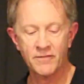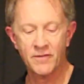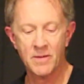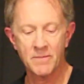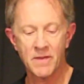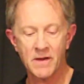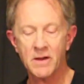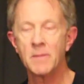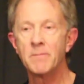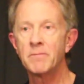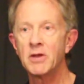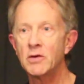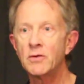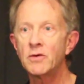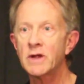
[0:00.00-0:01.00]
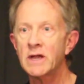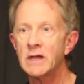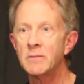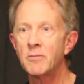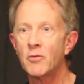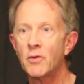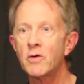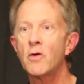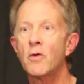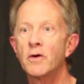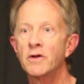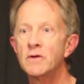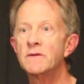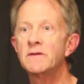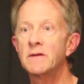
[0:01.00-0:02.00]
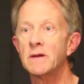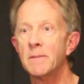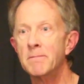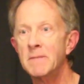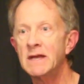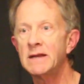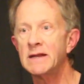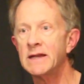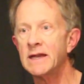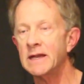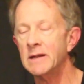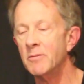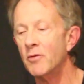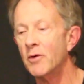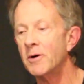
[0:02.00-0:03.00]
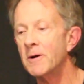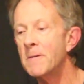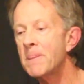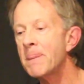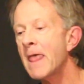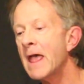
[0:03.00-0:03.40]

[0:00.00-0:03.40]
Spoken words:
from the computer keyboard or using a MIDI keyboard,